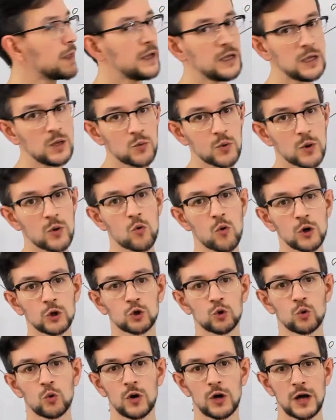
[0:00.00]
if you want
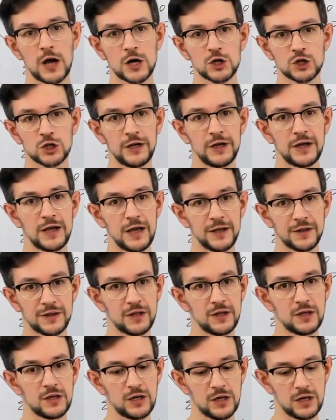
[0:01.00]
to actually
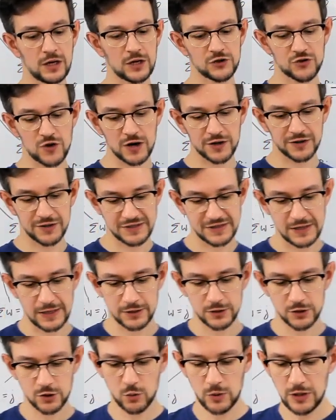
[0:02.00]
construct a set,
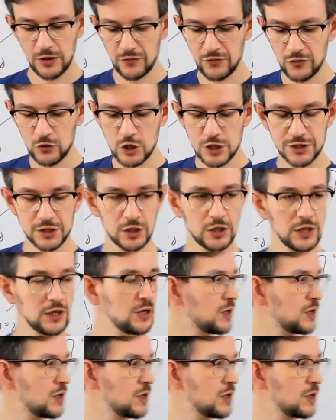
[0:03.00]
so if you just